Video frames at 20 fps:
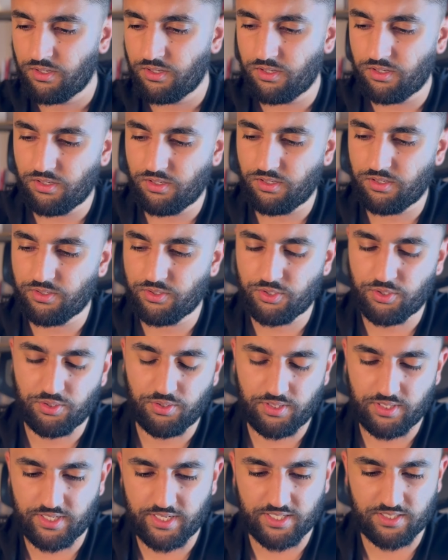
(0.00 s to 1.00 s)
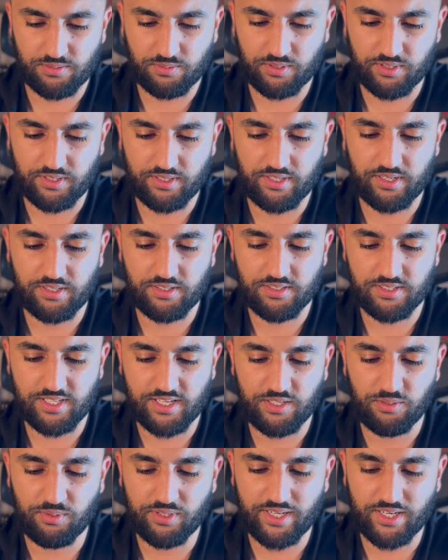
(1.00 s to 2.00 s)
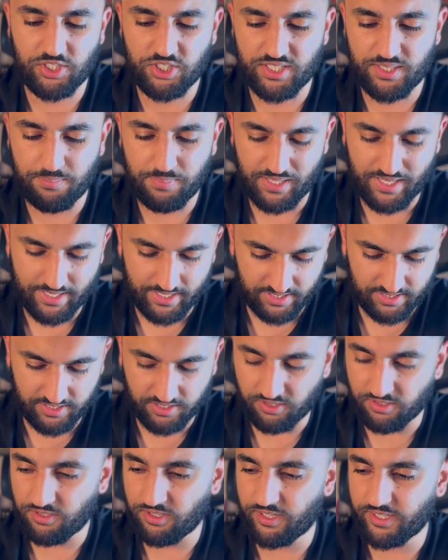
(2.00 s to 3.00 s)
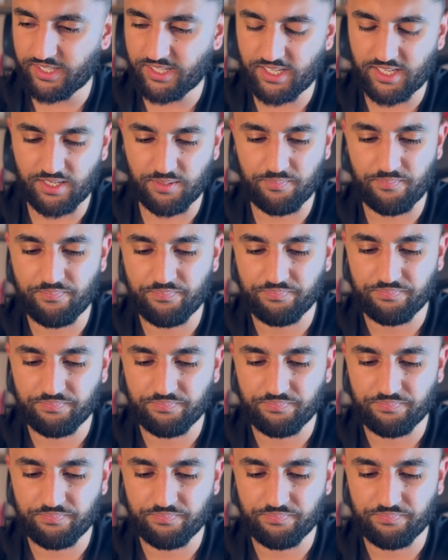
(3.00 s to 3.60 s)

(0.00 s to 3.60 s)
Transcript: On to the next one. Does anyone actually play the online game?